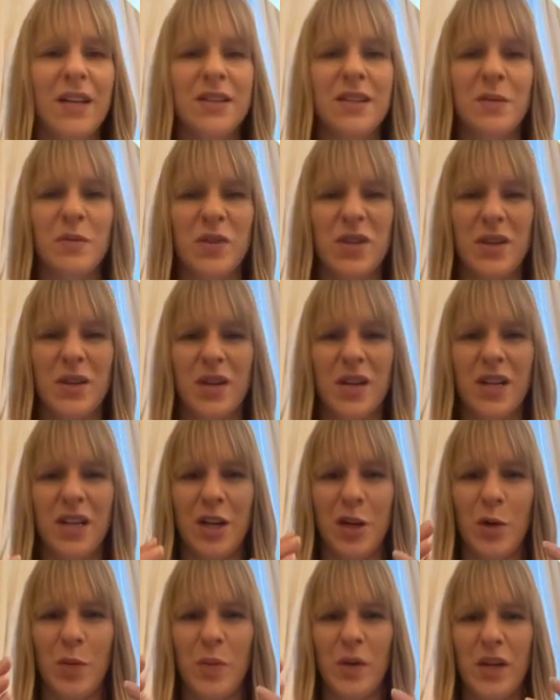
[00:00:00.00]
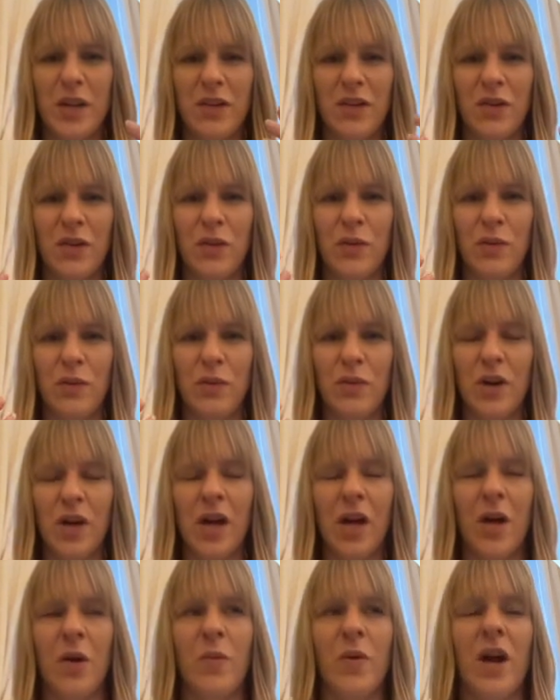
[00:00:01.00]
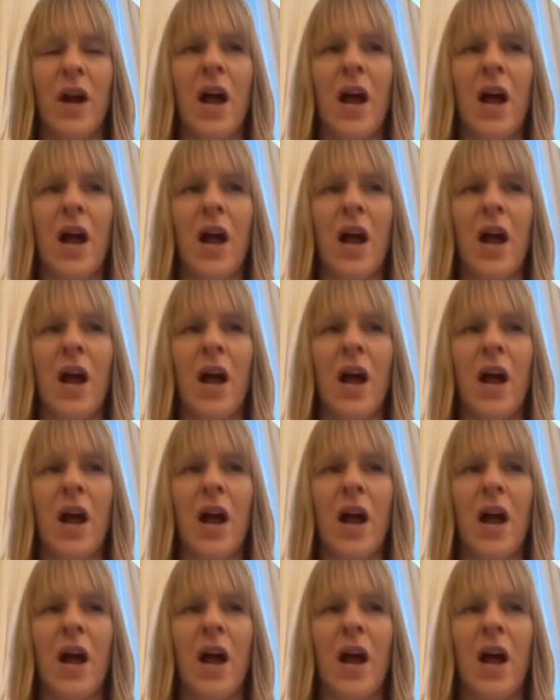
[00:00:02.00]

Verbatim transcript: similar a little bit to uh,